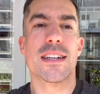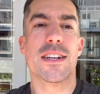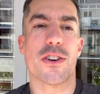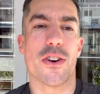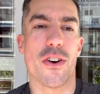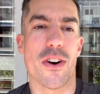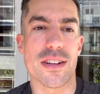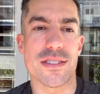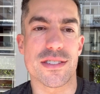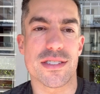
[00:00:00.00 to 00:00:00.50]

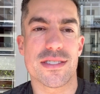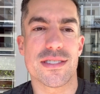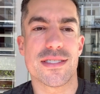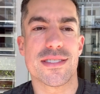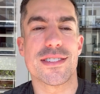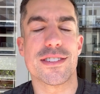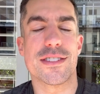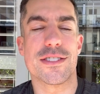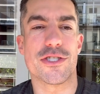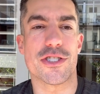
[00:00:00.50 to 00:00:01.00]
guys,
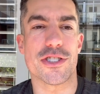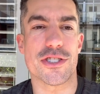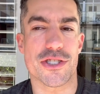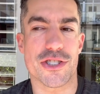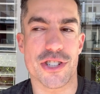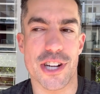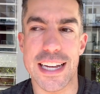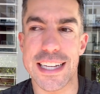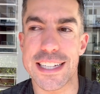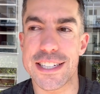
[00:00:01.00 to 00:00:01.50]
just
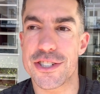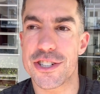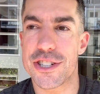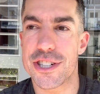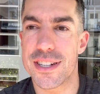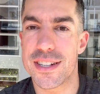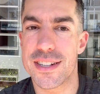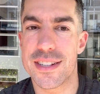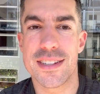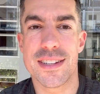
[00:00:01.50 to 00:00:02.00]
change,
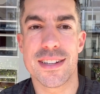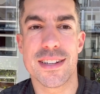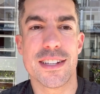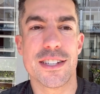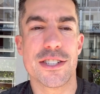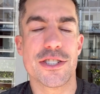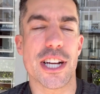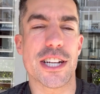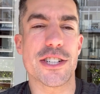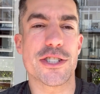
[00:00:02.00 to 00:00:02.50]

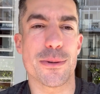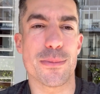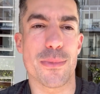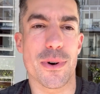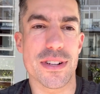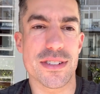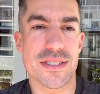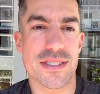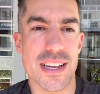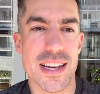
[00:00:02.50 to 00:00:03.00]
change your
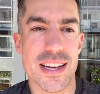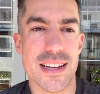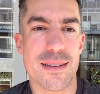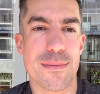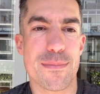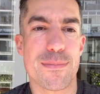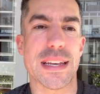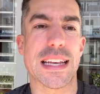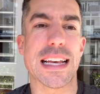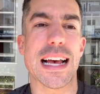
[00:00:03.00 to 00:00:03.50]
mindset,
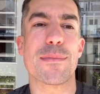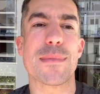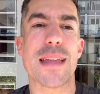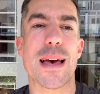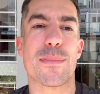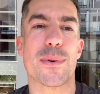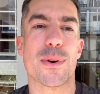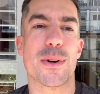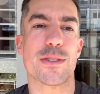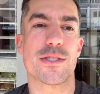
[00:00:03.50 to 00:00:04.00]
become
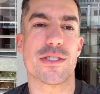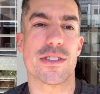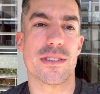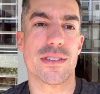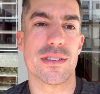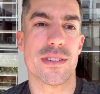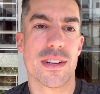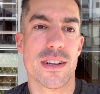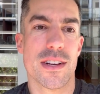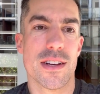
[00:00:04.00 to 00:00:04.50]
that
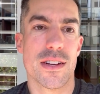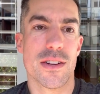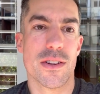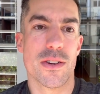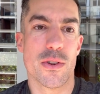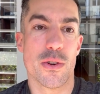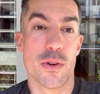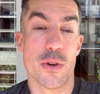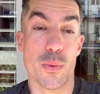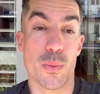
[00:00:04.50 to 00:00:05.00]
person
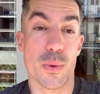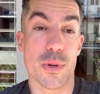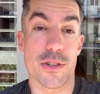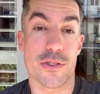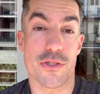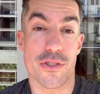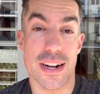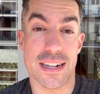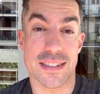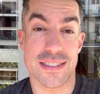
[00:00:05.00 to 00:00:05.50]
who will
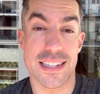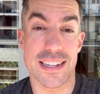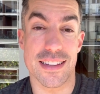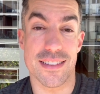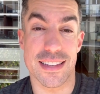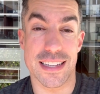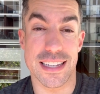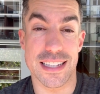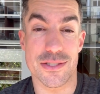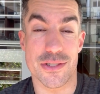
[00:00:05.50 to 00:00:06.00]
attract
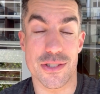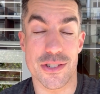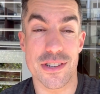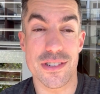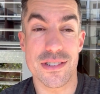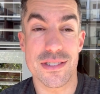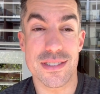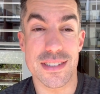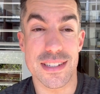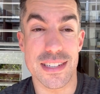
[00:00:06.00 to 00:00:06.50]
anything in
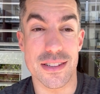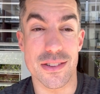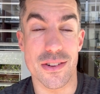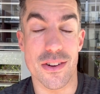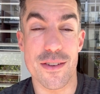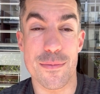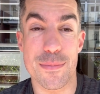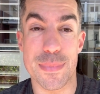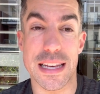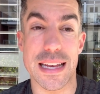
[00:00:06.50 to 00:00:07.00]
turn in
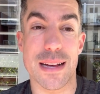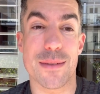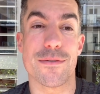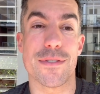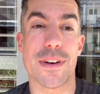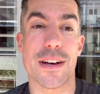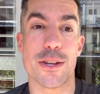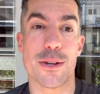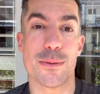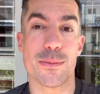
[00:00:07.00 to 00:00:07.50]
life, become
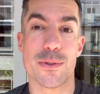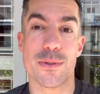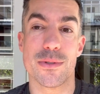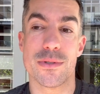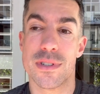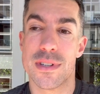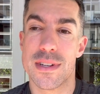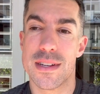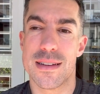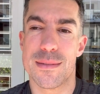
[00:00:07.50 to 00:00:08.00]
valuable,
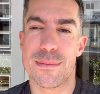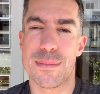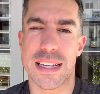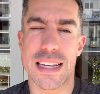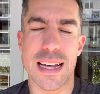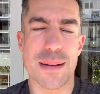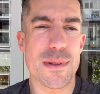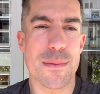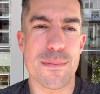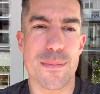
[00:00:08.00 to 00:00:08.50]

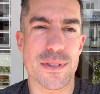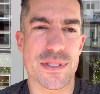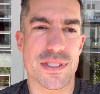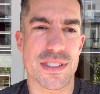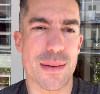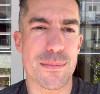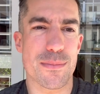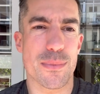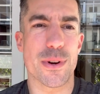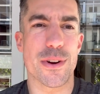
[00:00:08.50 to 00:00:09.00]
become the most
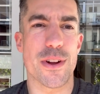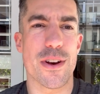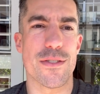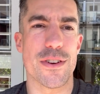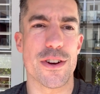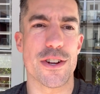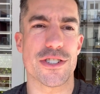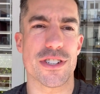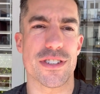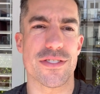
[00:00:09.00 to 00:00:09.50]
10.0
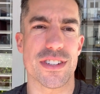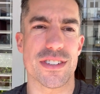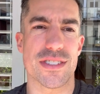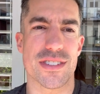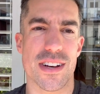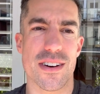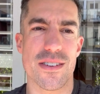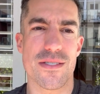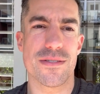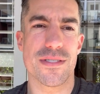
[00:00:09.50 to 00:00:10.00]
version of
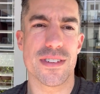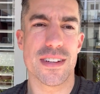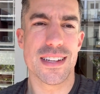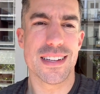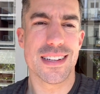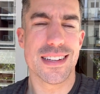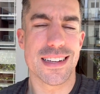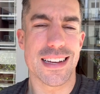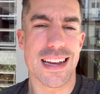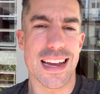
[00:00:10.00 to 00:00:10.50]
yourself.
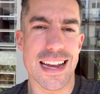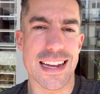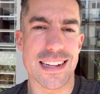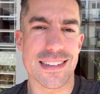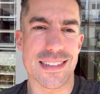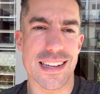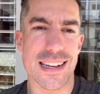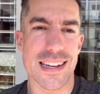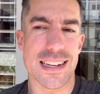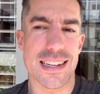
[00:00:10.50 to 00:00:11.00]

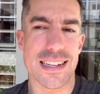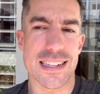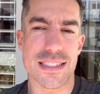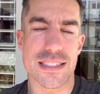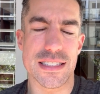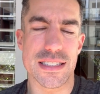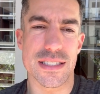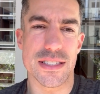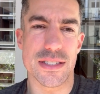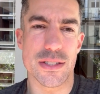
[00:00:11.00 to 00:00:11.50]
And uh,
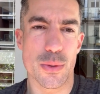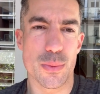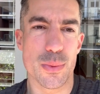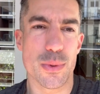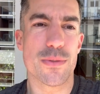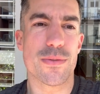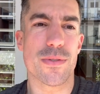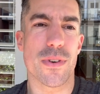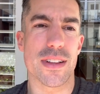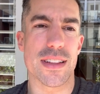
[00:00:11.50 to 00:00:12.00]
you
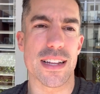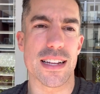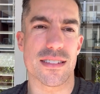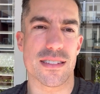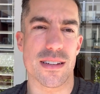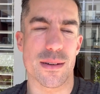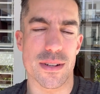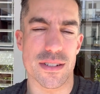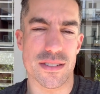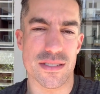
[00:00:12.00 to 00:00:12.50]
will find that
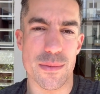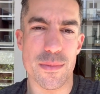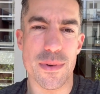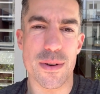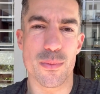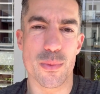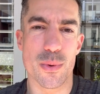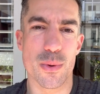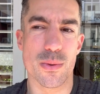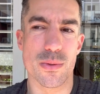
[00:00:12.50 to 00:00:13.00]
someone.
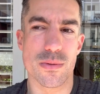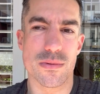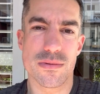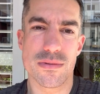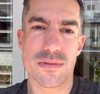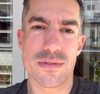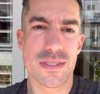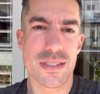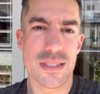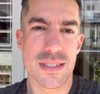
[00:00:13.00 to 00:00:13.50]
Someone will,
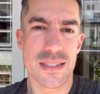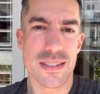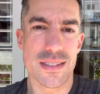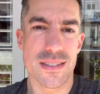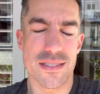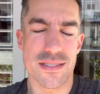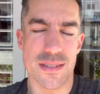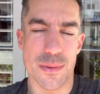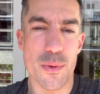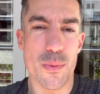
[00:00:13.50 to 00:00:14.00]

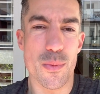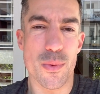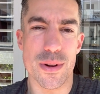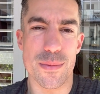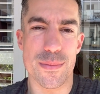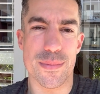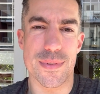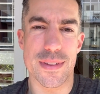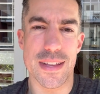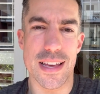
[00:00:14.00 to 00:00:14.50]
someone
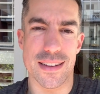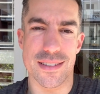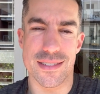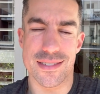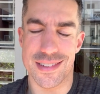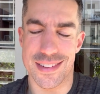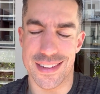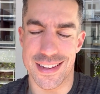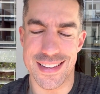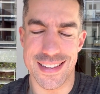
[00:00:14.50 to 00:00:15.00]
want to,
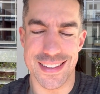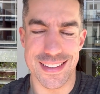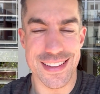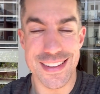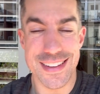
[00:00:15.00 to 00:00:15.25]
yeah,